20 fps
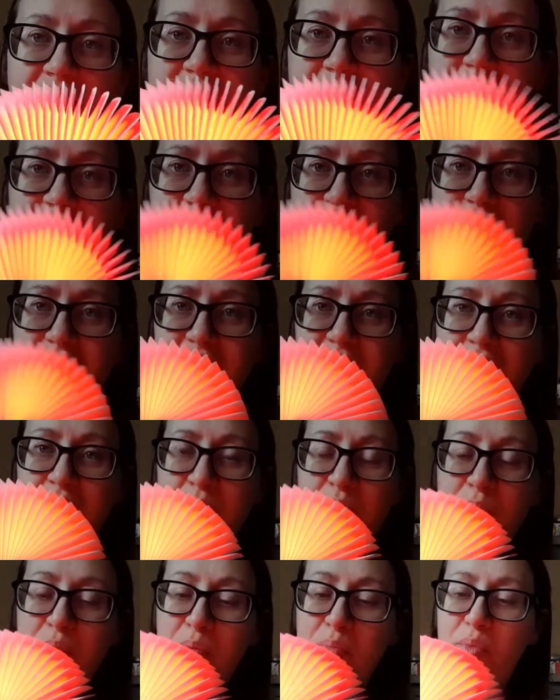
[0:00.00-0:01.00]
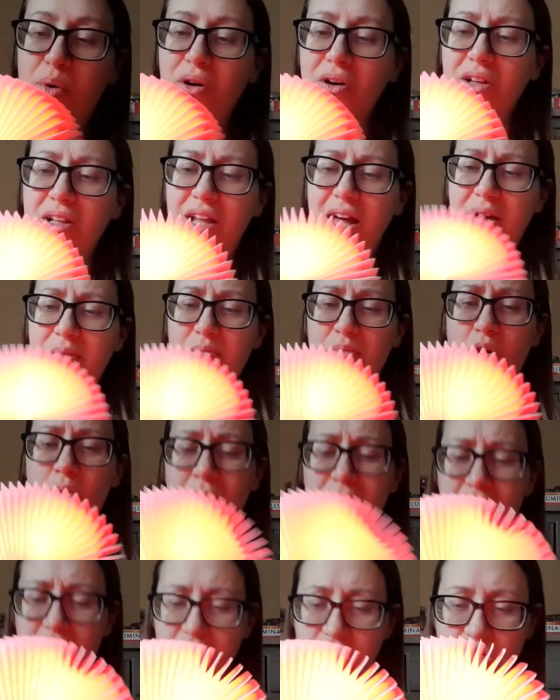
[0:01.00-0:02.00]
It is like a proper book lamp. Oh
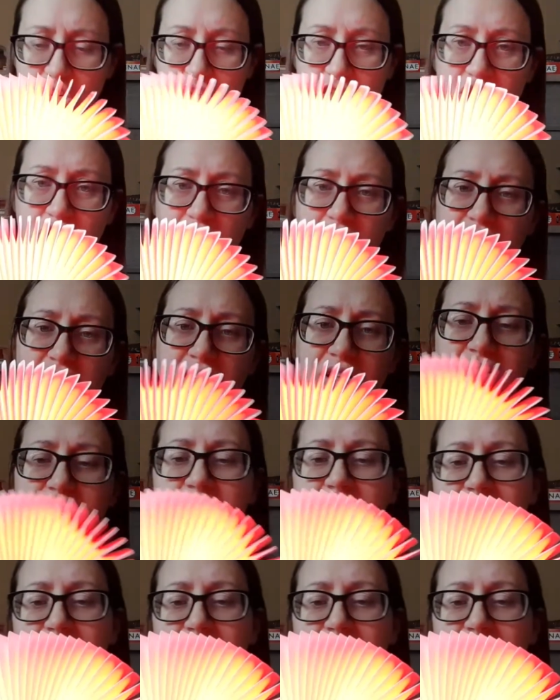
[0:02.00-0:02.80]
my god, it's changing colour.